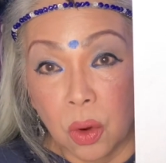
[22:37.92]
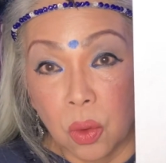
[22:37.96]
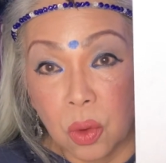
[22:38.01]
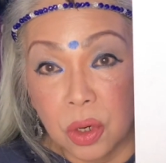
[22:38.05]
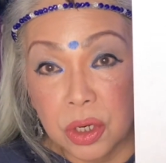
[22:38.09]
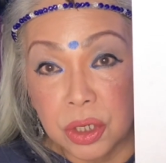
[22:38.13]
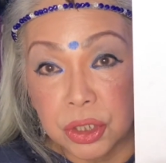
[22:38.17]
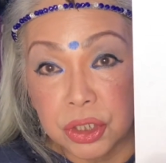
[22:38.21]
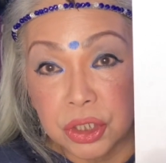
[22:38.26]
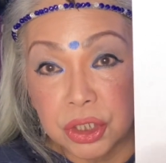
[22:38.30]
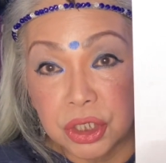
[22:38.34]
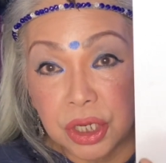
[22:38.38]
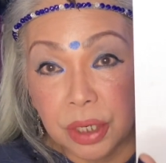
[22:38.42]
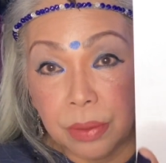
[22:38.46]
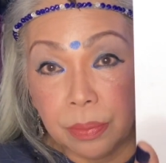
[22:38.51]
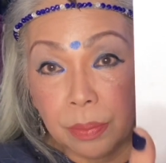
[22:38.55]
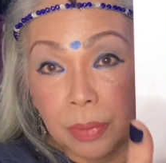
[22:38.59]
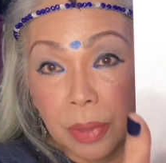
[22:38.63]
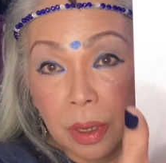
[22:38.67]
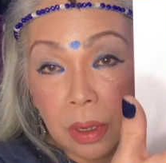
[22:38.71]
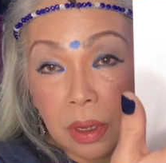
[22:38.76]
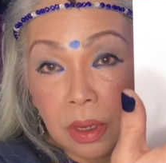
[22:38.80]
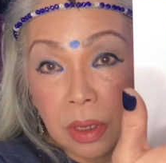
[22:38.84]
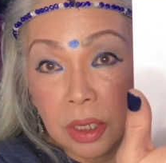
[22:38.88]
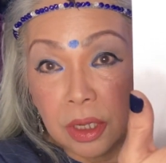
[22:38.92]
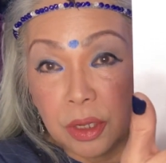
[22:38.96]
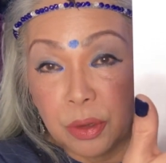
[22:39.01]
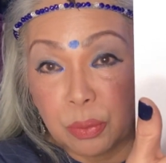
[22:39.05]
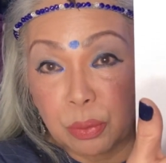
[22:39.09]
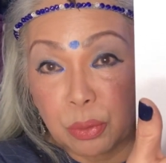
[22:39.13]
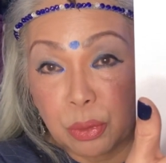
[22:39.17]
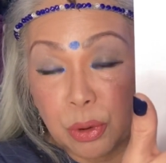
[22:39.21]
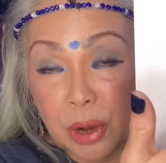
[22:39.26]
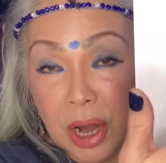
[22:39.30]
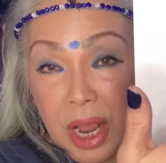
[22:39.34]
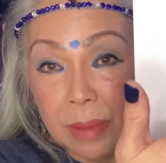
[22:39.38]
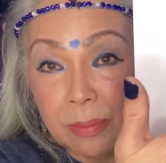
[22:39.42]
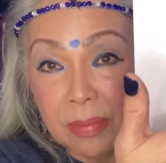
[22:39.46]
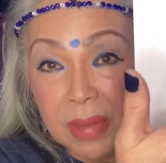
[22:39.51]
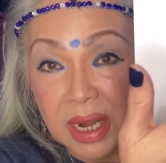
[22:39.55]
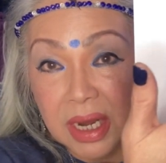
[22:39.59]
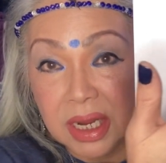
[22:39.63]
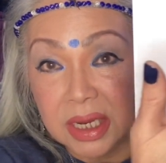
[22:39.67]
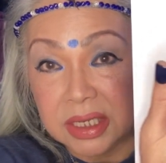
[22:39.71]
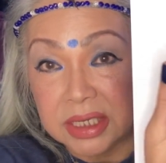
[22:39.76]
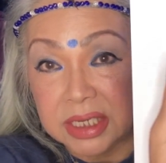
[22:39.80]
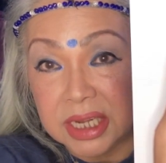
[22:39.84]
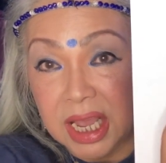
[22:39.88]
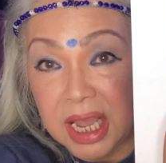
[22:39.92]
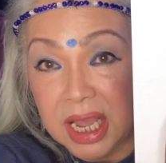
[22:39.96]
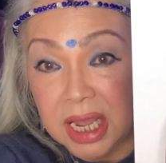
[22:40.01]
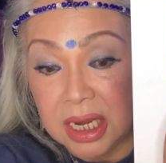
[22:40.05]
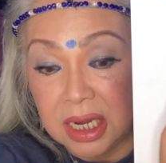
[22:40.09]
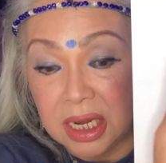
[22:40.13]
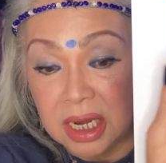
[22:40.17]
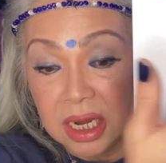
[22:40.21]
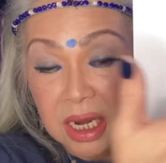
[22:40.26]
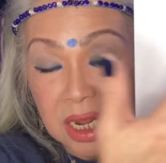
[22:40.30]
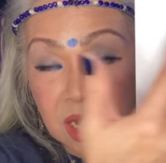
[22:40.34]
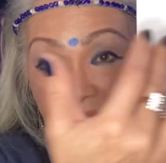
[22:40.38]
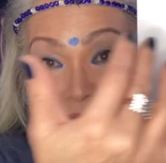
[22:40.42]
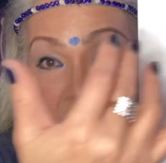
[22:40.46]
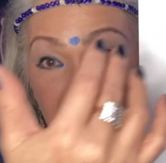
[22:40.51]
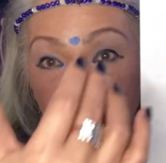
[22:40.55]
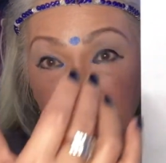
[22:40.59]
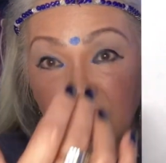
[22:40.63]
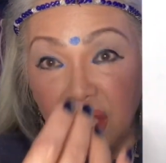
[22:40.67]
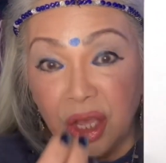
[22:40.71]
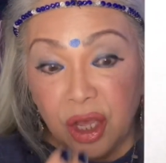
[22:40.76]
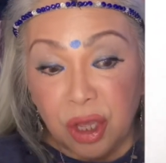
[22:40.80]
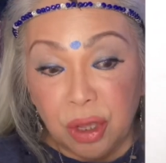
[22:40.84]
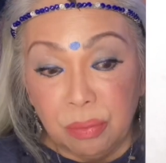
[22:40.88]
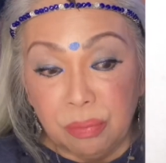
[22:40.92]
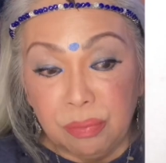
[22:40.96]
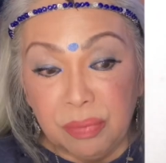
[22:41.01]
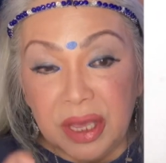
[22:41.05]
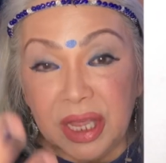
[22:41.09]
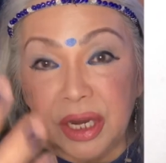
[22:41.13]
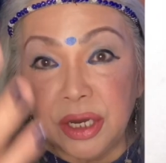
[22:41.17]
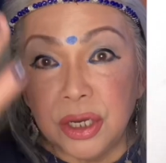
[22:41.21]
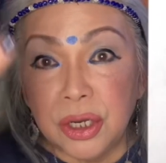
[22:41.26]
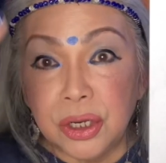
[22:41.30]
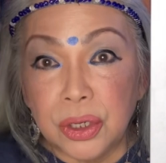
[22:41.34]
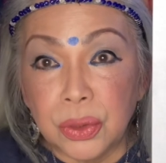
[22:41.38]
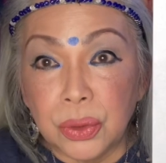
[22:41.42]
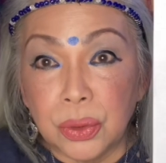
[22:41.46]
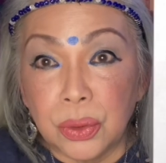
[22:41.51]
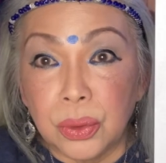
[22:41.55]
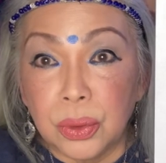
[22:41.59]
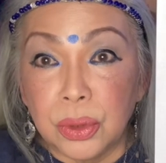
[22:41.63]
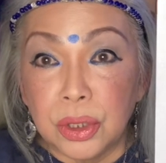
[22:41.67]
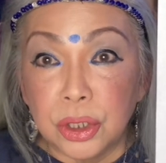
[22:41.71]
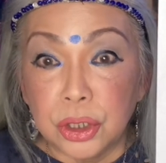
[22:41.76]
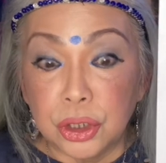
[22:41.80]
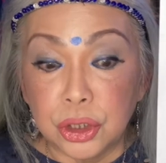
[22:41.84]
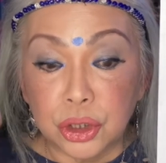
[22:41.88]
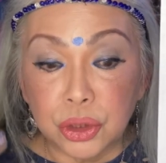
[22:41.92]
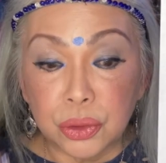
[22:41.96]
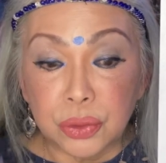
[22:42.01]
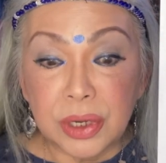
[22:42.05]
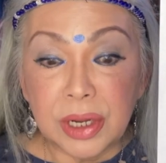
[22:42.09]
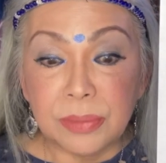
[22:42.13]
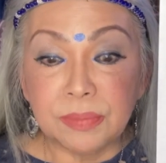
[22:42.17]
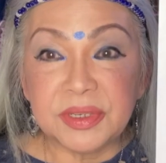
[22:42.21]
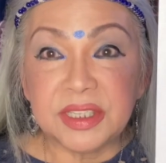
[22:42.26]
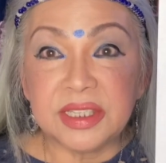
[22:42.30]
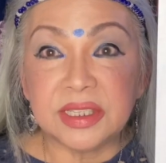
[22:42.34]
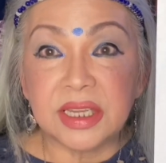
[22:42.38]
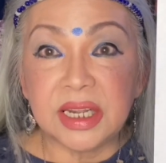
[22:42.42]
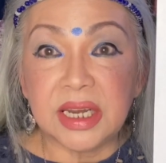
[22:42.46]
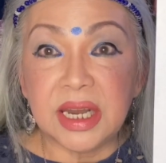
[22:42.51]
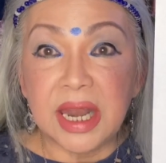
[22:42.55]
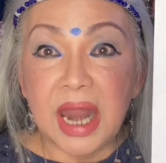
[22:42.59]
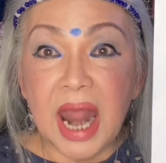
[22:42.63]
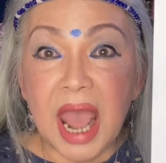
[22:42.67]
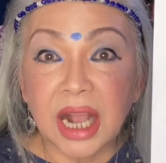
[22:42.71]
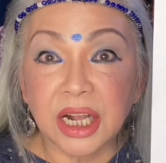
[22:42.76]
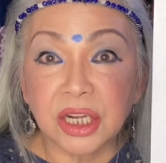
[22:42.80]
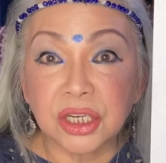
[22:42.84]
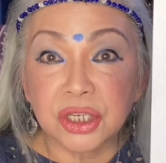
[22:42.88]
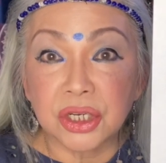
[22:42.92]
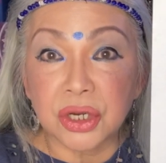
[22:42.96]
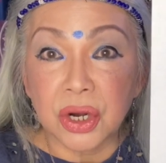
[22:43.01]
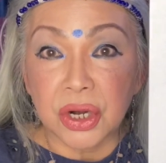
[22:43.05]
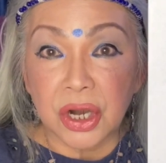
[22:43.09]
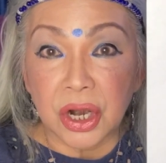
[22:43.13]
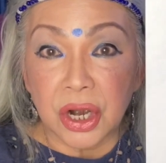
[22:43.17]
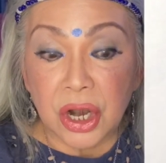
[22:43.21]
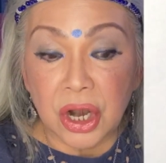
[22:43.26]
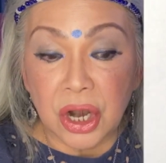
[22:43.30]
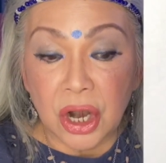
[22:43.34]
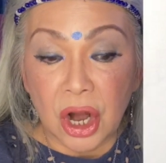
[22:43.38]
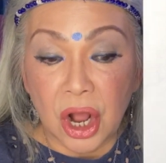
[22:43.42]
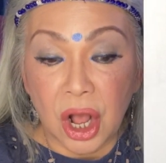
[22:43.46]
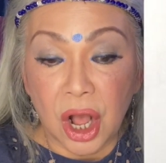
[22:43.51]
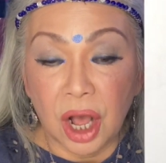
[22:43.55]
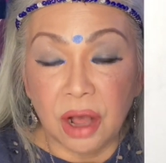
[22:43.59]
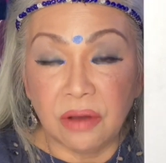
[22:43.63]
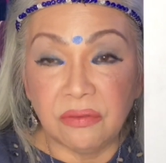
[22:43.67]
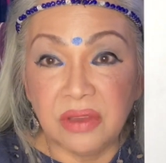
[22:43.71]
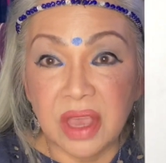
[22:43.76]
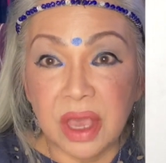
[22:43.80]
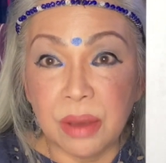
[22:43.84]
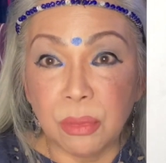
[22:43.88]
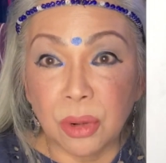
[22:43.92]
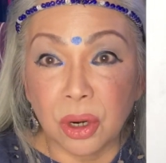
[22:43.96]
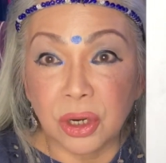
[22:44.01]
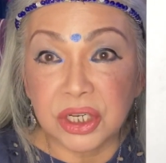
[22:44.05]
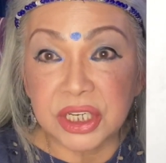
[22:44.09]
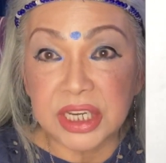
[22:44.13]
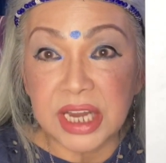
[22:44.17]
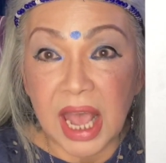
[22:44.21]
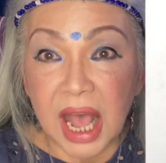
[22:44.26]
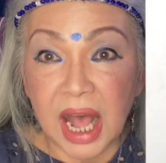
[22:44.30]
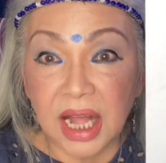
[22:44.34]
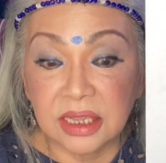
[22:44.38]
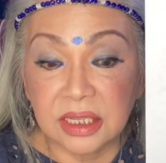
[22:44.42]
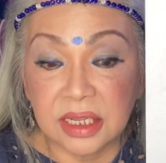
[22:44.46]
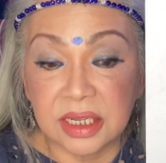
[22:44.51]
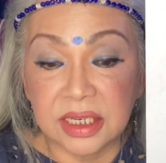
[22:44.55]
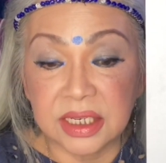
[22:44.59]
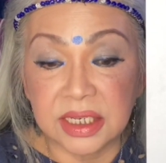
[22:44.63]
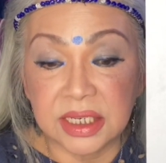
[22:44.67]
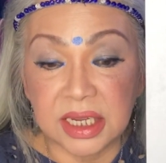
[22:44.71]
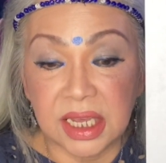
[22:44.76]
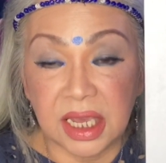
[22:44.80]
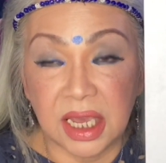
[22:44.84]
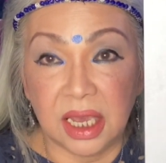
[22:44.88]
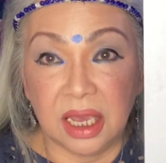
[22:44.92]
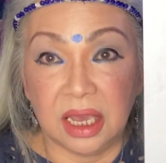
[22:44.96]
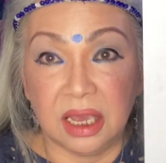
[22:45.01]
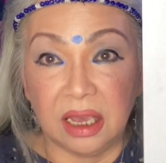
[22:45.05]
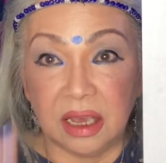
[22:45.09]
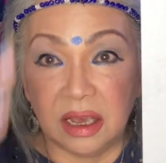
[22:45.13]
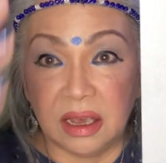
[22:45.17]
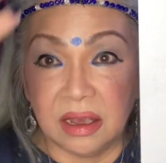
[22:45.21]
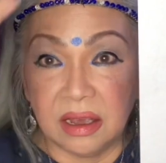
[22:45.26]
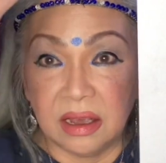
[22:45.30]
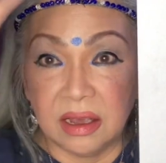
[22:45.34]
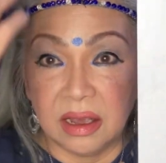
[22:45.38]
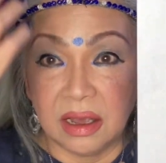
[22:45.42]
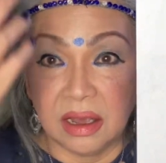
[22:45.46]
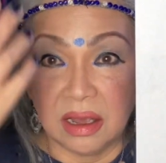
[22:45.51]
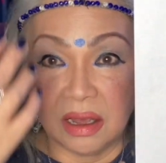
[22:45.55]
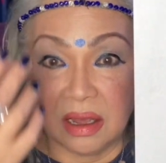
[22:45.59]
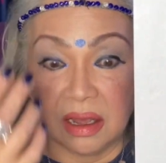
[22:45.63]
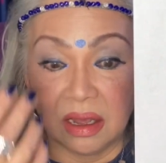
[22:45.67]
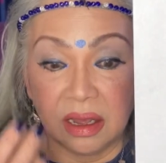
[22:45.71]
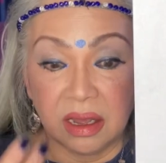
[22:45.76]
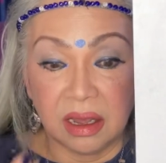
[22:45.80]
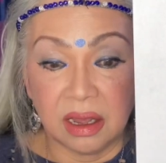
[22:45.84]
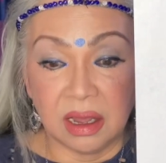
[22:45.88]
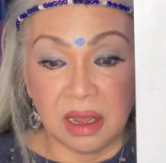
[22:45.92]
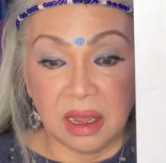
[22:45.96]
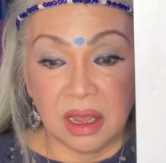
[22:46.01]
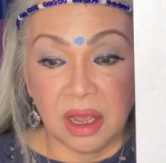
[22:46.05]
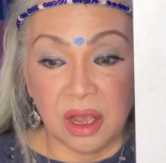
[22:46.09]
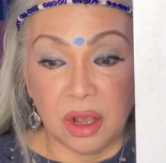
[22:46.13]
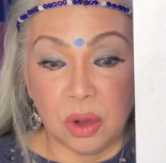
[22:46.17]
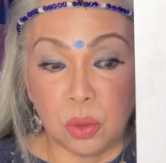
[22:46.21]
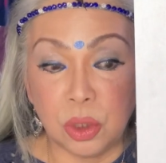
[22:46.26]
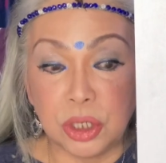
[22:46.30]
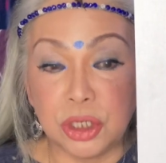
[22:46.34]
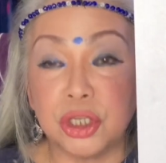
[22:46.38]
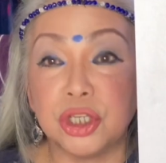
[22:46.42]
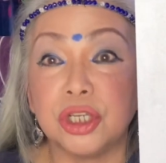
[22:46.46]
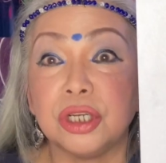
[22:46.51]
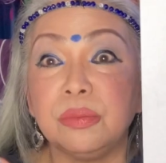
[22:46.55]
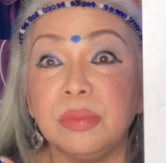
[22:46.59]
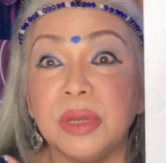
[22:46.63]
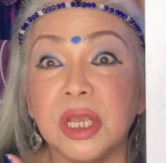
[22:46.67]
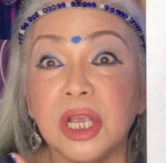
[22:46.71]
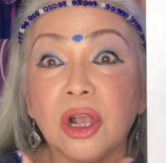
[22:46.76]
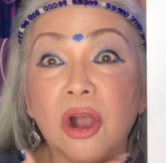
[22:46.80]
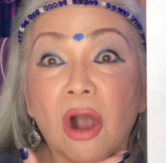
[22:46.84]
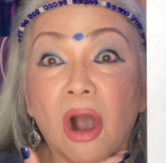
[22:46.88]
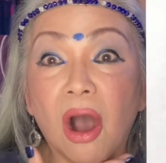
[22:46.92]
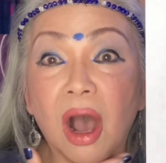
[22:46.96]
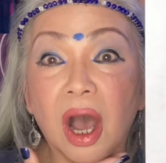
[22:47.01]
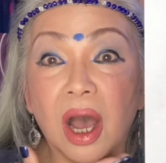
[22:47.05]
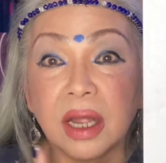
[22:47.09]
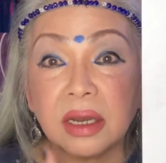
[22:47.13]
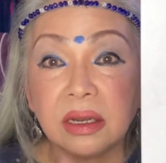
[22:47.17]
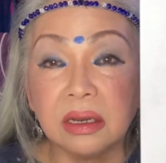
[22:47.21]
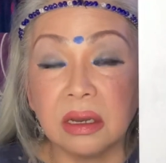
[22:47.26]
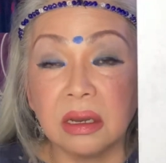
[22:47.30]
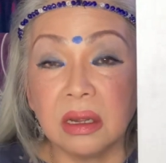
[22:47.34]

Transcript: Worship, pray, meditate. Bindu drips the nectar of immortality, which should be caught.